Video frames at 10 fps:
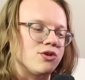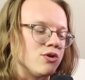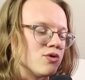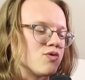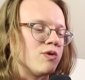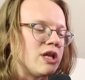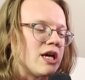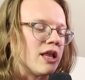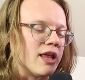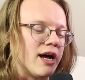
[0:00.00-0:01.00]
So there's really
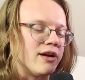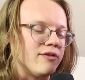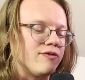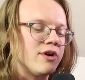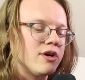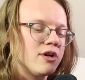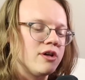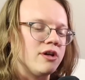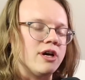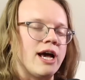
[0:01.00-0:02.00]
a lot of
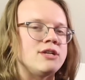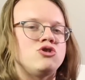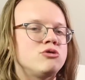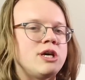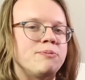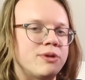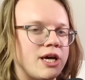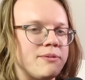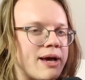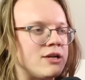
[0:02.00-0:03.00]
as you keep
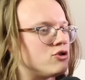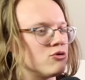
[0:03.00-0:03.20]
playing Magic,